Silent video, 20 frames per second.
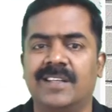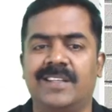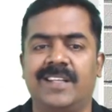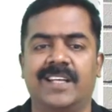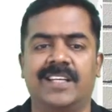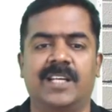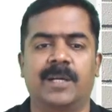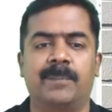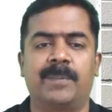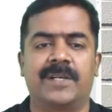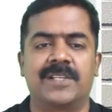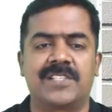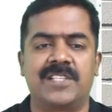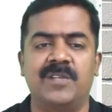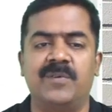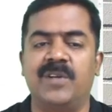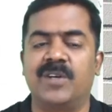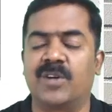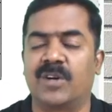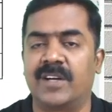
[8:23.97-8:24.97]
that
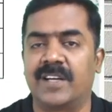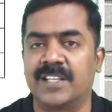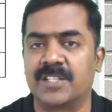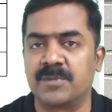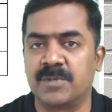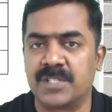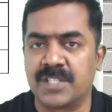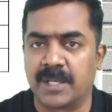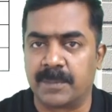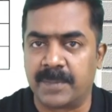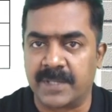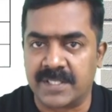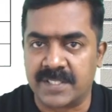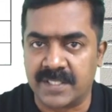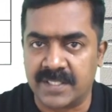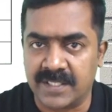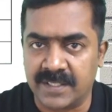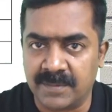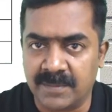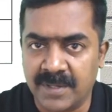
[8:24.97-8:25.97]
capacity we call it as which
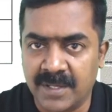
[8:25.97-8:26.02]
capacity?